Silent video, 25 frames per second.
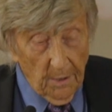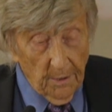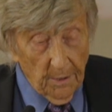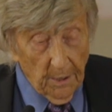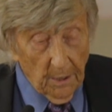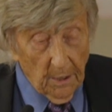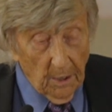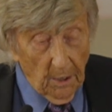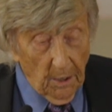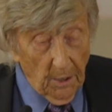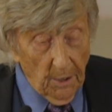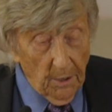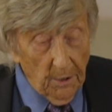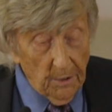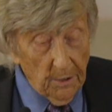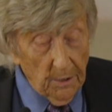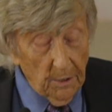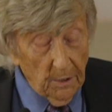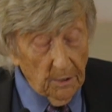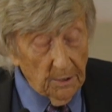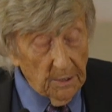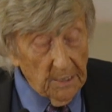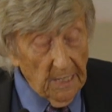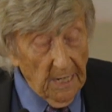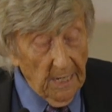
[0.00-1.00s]
the
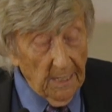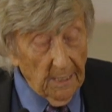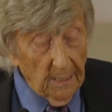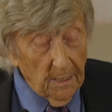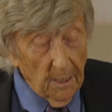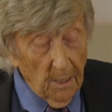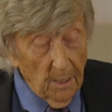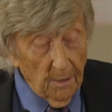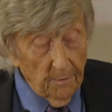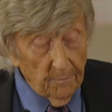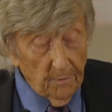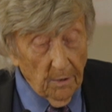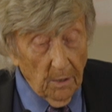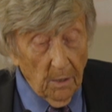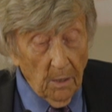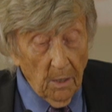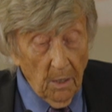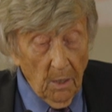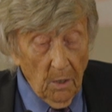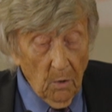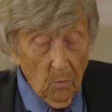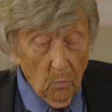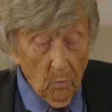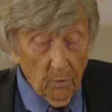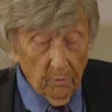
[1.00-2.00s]
colonial takeover
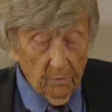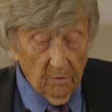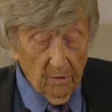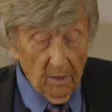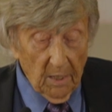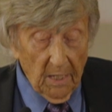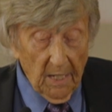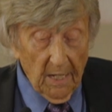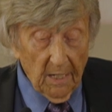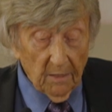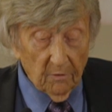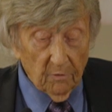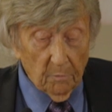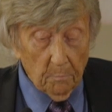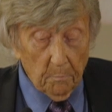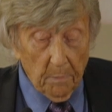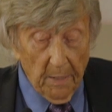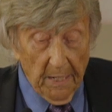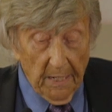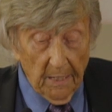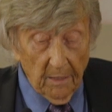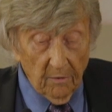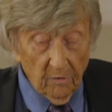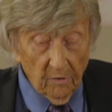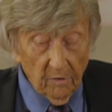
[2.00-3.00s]
was
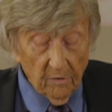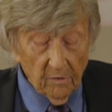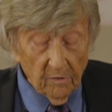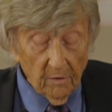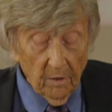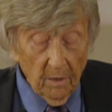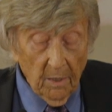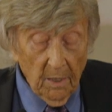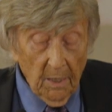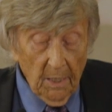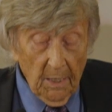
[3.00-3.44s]
class-based